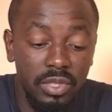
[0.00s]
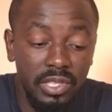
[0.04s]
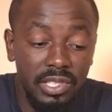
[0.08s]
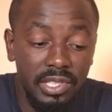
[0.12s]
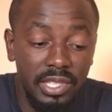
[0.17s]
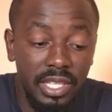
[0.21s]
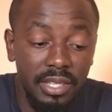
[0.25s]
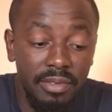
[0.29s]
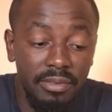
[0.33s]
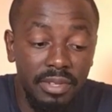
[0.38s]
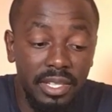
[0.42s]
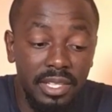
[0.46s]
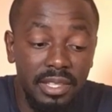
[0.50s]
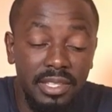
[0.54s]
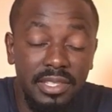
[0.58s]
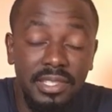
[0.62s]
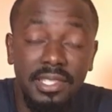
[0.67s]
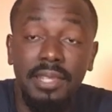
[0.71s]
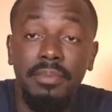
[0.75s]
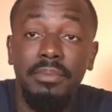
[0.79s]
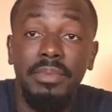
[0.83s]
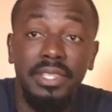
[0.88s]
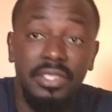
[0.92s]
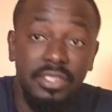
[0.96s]
to the state vet
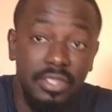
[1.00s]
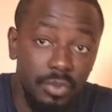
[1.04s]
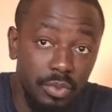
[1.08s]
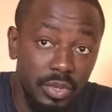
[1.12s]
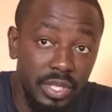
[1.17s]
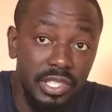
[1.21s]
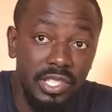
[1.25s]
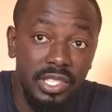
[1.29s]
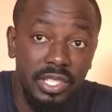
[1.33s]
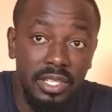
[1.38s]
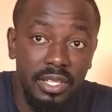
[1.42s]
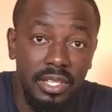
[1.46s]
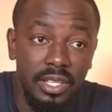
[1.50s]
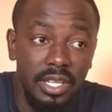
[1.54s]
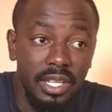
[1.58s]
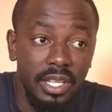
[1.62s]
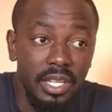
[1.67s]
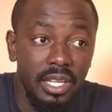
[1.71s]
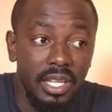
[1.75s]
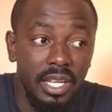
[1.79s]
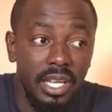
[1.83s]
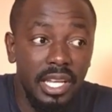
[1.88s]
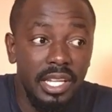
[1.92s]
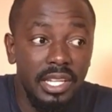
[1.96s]
in Zambezi region,
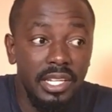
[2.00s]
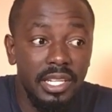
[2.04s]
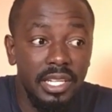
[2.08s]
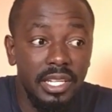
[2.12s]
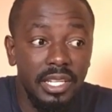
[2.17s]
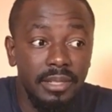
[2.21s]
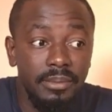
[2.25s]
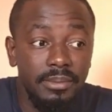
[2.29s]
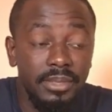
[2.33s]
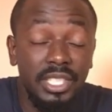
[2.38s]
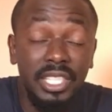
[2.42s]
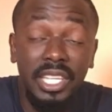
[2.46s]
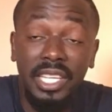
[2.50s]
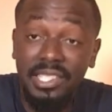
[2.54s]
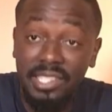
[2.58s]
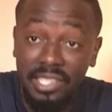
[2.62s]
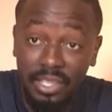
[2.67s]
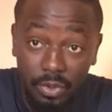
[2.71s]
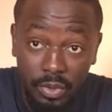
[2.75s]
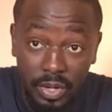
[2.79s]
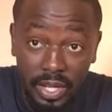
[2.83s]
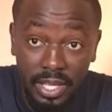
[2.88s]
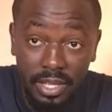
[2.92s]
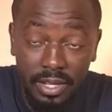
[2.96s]
and uh, she has
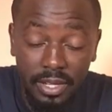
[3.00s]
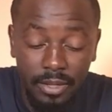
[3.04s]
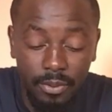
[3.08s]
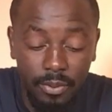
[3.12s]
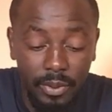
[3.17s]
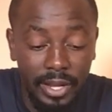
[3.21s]
agreed.